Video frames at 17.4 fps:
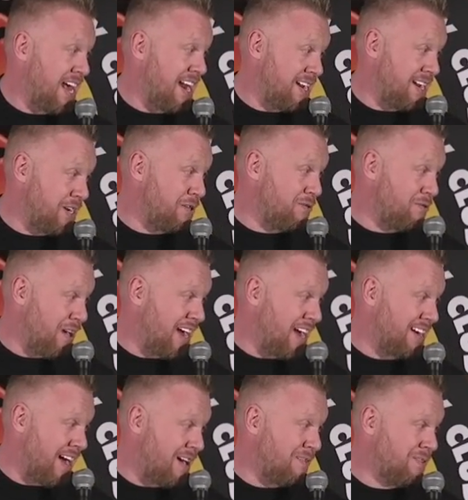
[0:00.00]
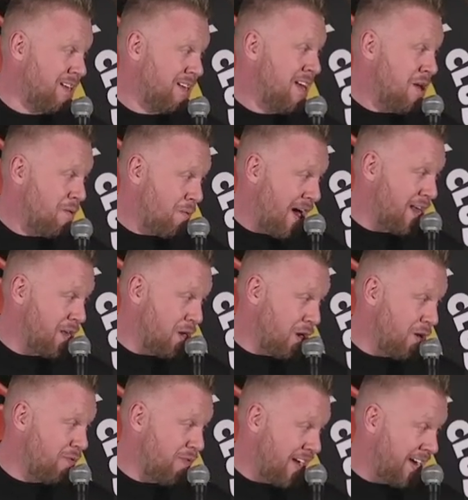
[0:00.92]
telling you right now. While
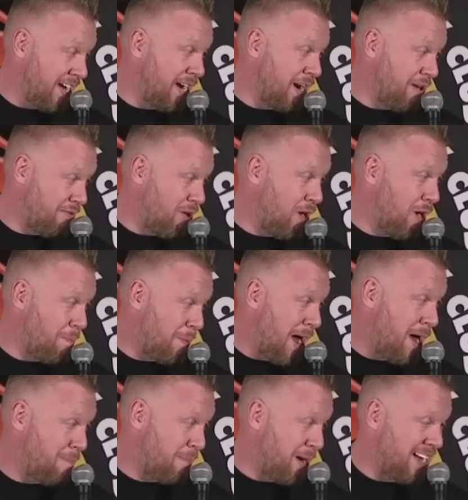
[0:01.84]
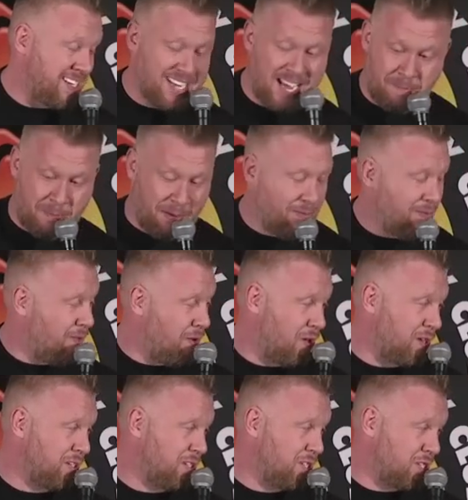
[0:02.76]
you're fingering a four pound blast, I'd be
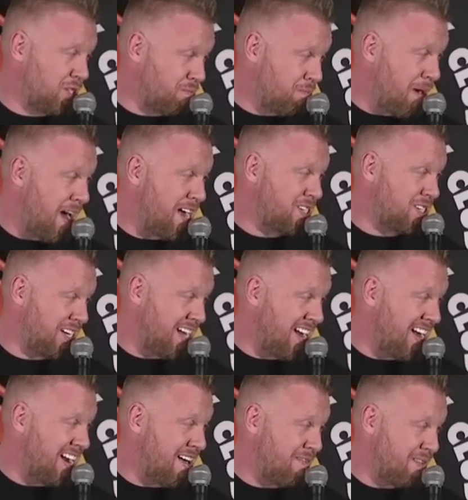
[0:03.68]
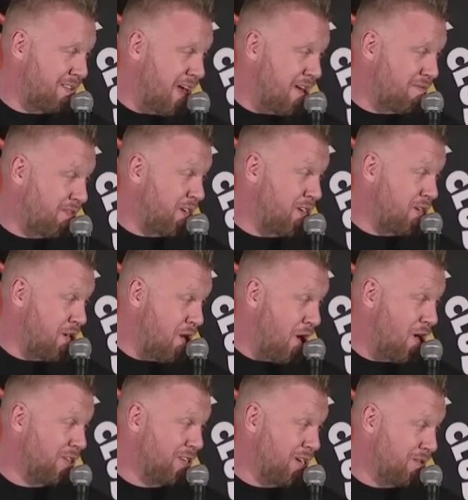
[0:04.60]
fucking smashing her everywhere for
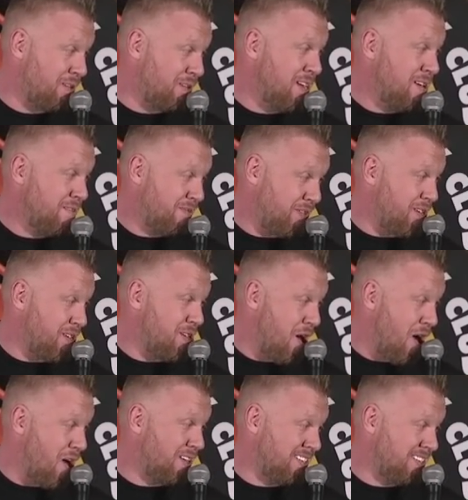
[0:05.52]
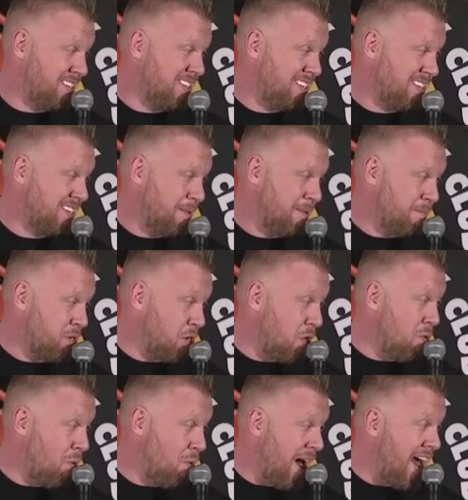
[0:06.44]
nothing, no. For nothing. So
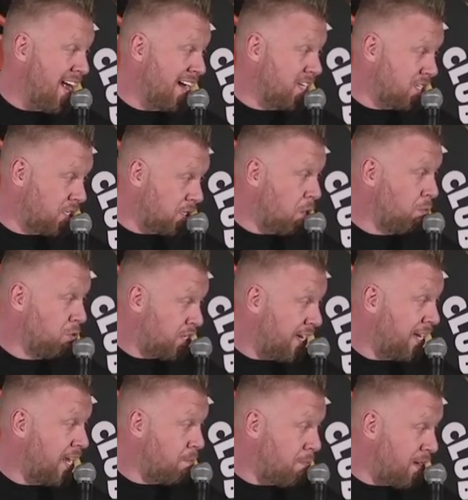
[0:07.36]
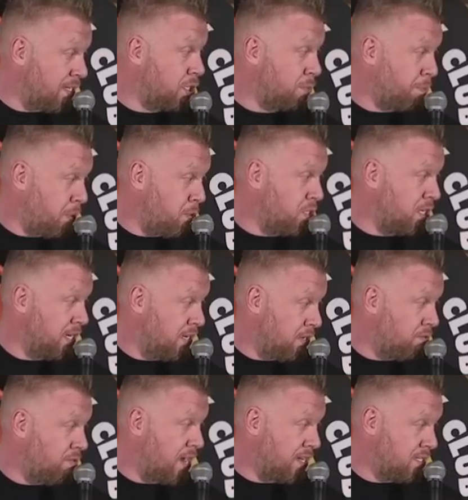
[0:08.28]
why? Because I don't drink in spoons, you little
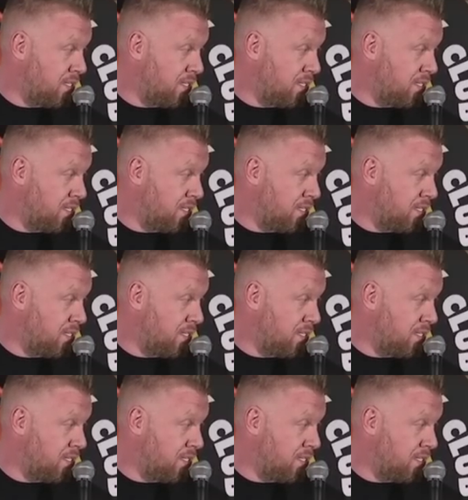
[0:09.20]
rat.